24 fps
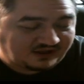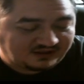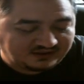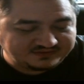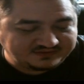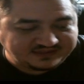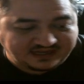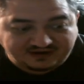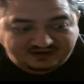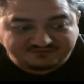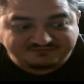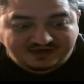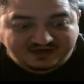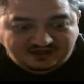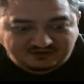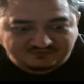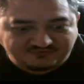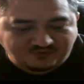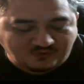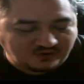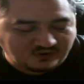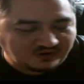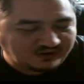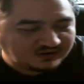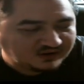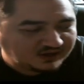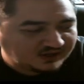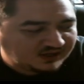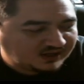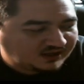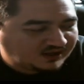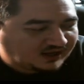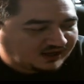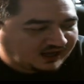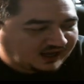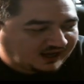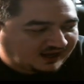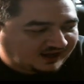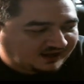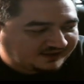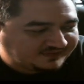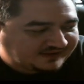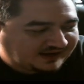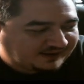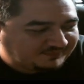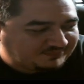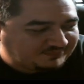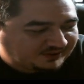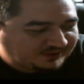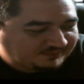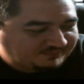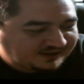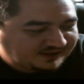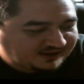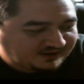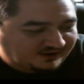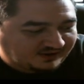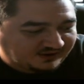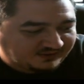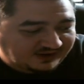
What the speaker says: that I fell for, that I put a bid on.